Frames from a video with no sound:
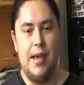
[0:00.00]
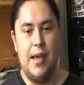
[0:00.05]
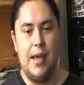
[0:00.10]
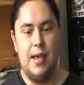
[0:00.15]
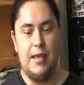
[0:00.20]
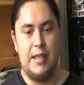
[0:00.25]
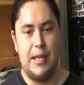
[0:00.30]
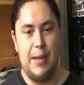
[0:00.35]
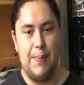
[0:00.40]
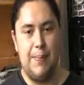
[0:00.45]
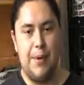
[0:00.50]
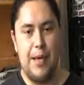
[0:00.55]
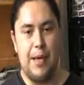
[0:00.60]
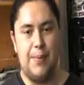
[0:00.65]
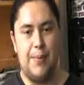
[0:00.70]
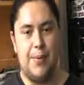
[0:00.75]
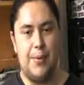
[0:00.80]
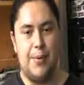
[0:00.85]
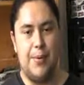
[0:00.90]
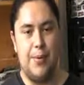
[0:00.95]
Some
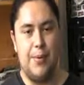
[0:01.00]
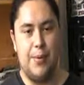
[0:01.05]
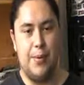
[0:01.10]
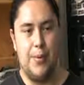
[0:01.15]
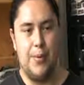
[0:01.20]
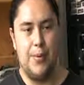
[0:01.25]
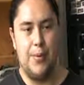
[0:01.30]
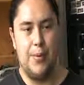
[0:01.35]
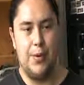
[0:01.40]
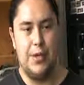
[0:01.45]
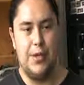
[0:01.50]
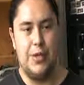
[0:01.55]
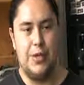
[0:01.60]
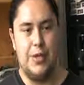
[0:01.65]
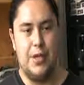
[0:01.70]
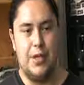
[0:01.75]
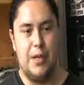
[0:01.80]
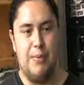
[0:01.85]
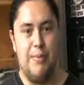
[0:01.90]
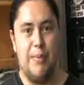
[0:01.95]
people wish
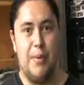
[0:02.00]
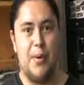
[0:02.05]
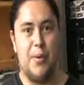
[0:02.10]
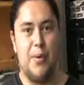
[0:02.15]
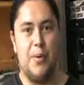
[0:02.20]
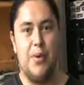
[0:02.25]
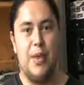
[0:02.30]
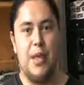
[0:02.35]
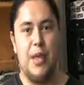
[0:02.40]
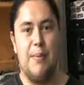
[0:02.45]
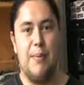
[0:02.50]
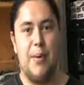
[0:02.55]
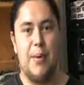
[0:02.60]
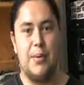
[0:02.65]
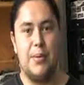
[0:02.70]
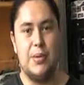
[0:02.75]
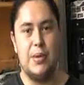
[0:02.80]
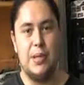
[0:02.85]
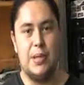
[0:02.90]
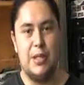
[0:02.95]
to model their
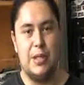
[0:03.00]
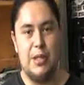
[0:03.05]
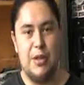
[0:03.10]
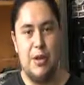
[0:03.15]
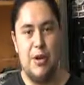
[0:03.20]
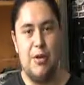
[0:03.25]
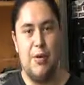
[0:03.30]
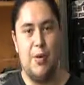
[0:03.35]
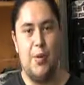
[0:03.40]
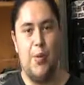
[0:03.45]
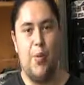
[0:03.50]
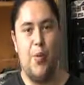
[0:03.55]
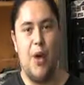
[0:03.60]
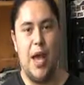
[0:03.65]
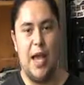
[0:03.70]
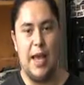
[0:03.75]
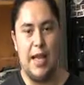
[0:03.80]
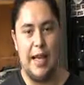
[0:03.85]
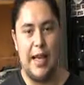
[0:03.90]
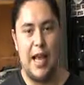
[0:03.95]
models in a certain
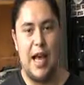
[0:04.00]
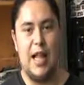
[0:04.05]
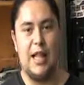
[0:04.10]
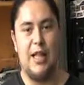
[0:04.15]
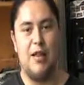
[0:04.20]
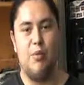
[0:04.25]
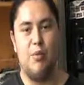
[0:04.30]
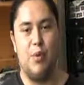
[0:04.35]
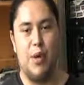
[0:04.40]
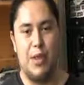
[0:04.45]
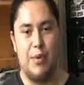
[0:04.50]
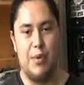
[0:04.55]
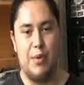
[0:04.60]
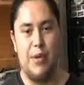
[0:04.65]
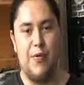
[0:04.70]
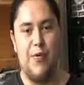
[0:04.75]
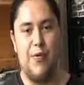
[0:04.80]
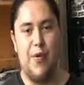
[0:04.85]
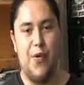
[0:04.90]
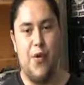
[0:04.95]
way, colour,
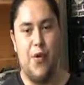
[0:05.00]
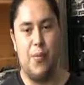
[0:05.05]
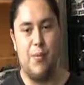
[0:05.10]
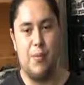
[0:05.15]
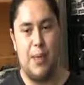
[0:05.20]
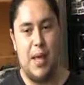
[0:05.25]
weathering form,